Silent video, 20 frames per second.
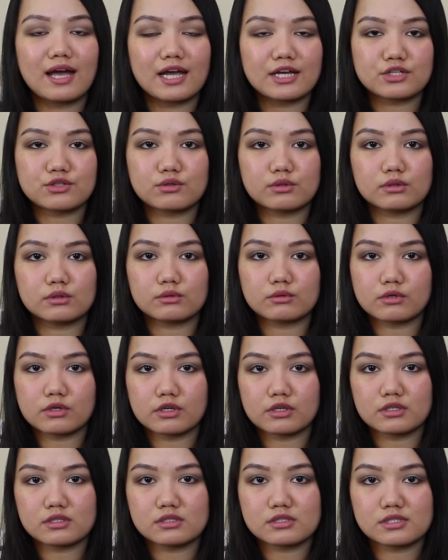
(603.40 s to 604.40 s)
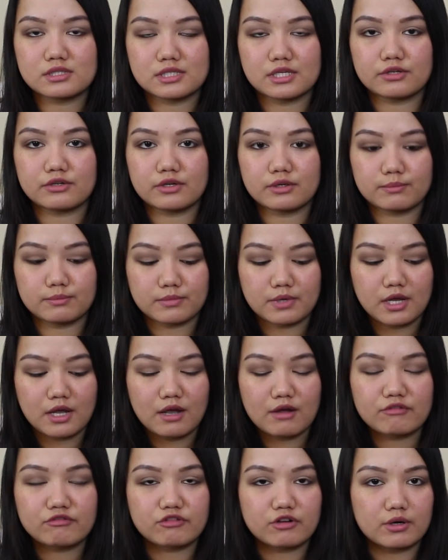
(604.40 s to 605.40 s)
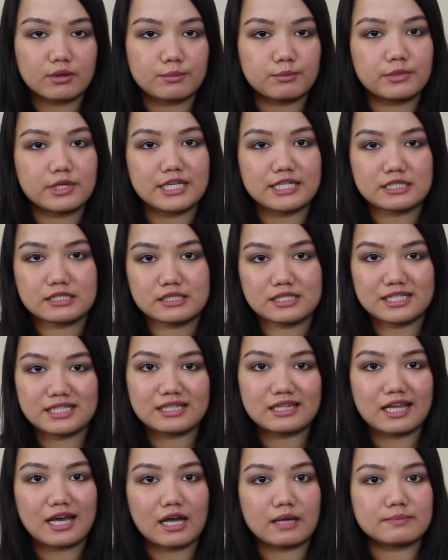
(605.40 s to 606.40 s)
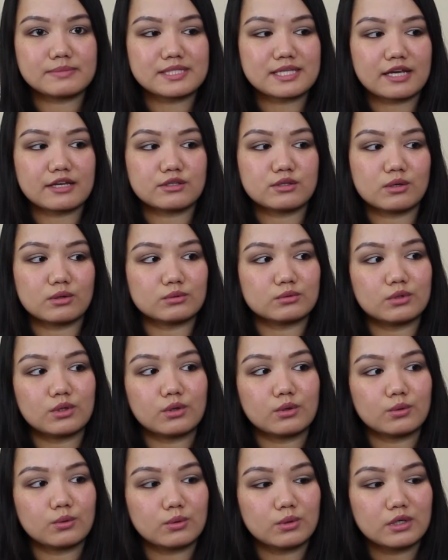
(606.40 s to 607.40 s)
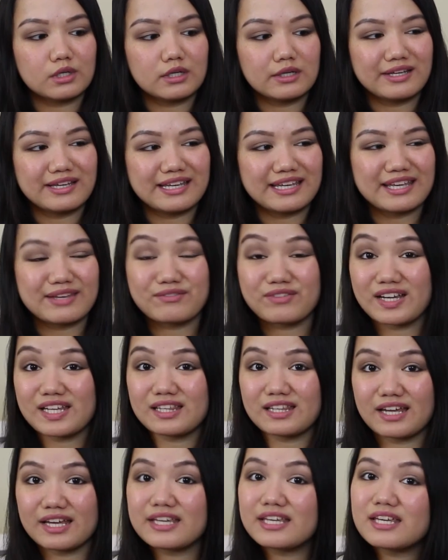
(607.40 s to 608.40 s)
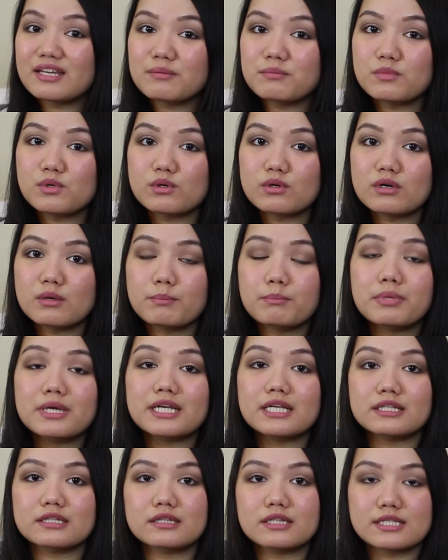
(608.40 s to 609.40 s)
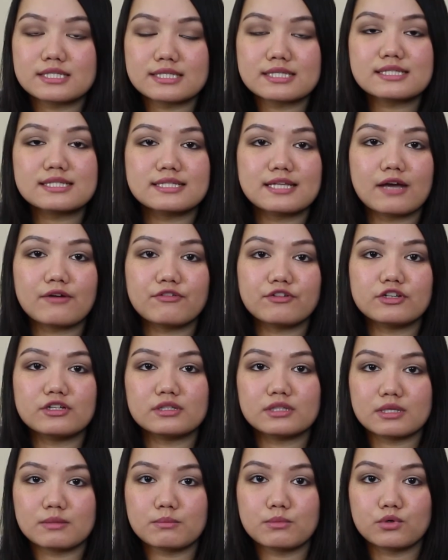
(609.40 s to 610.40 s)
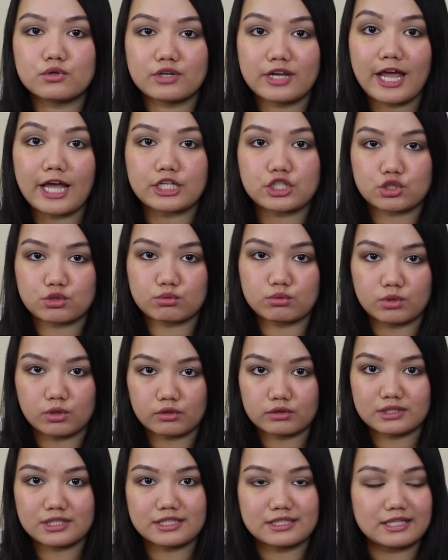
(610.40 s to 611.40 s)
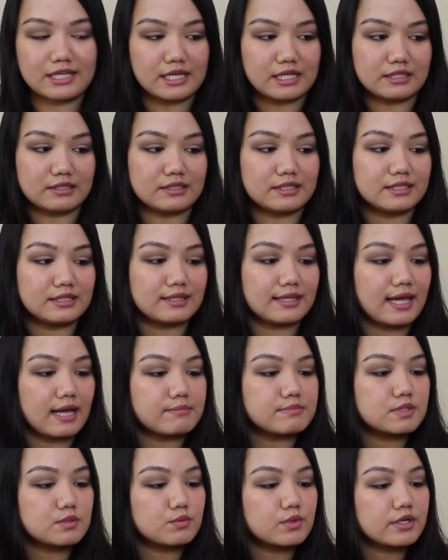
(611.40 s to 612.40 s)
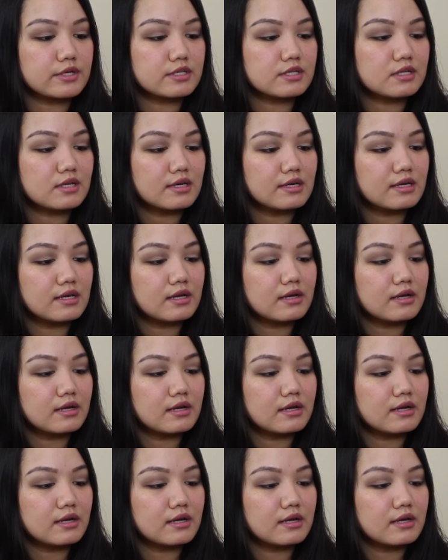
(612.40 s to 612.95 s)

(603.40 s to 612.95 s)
Hyaluron Serum from Indeed Labs, I don't know if I like it more, but this is definitely more natural than the Indeed Labs one.